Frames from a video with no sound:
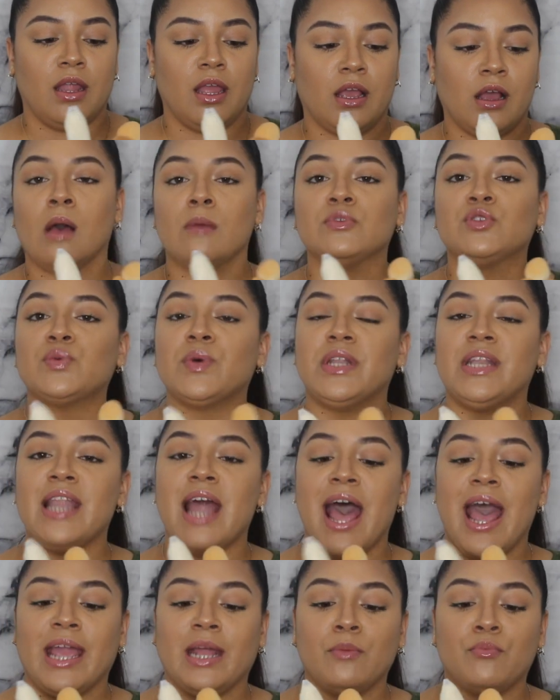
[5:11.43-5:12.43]
It comes with
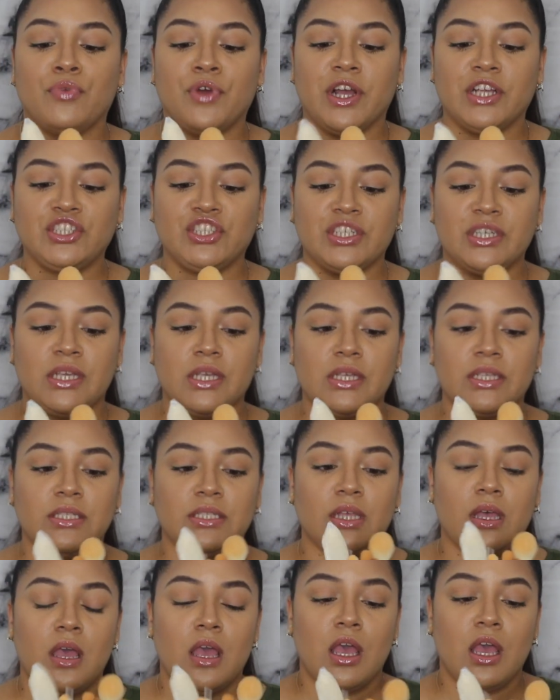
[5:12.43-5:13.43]
9 brushes.